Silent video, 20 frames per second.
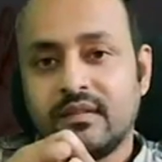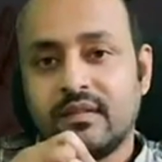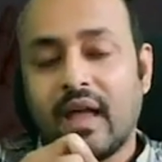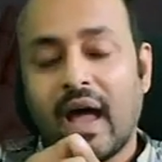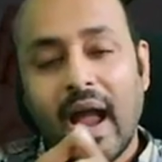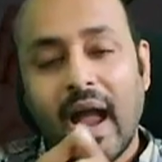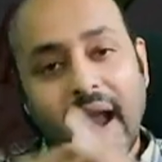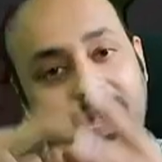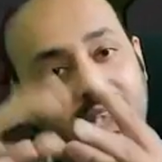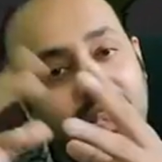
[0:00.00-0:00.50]

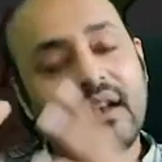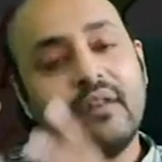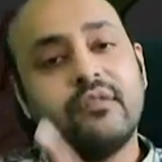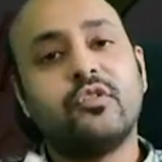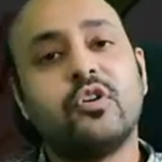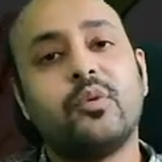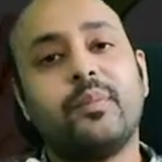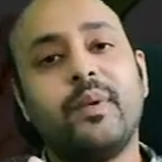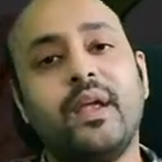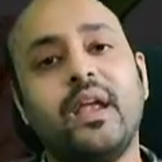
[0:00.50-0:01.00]
Ideal
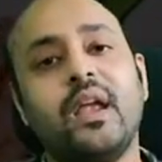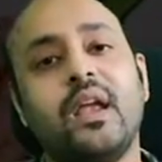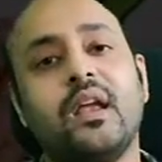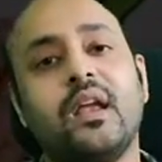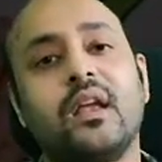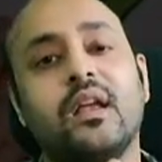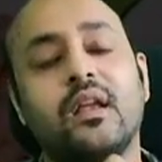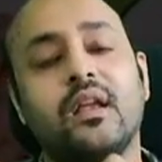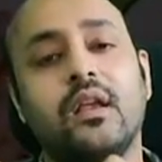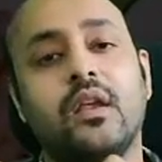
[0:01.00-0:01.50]
would be
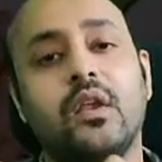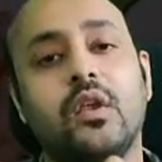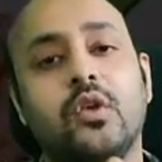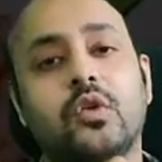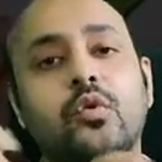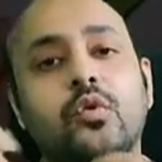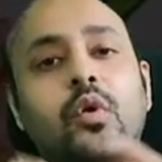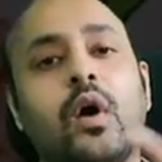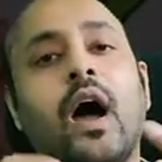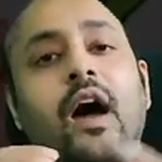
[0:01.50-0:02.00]

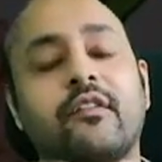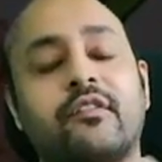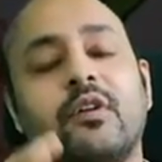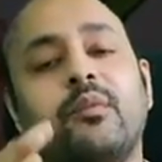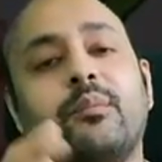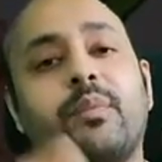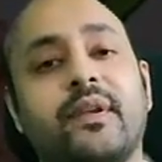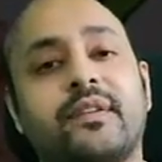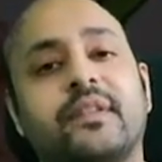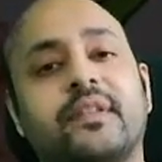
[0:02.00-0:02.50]
you
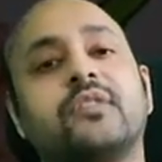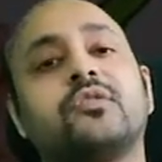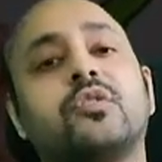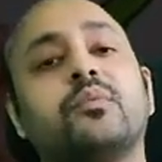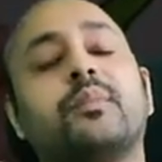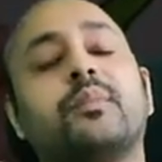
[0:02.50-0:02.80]
having presence on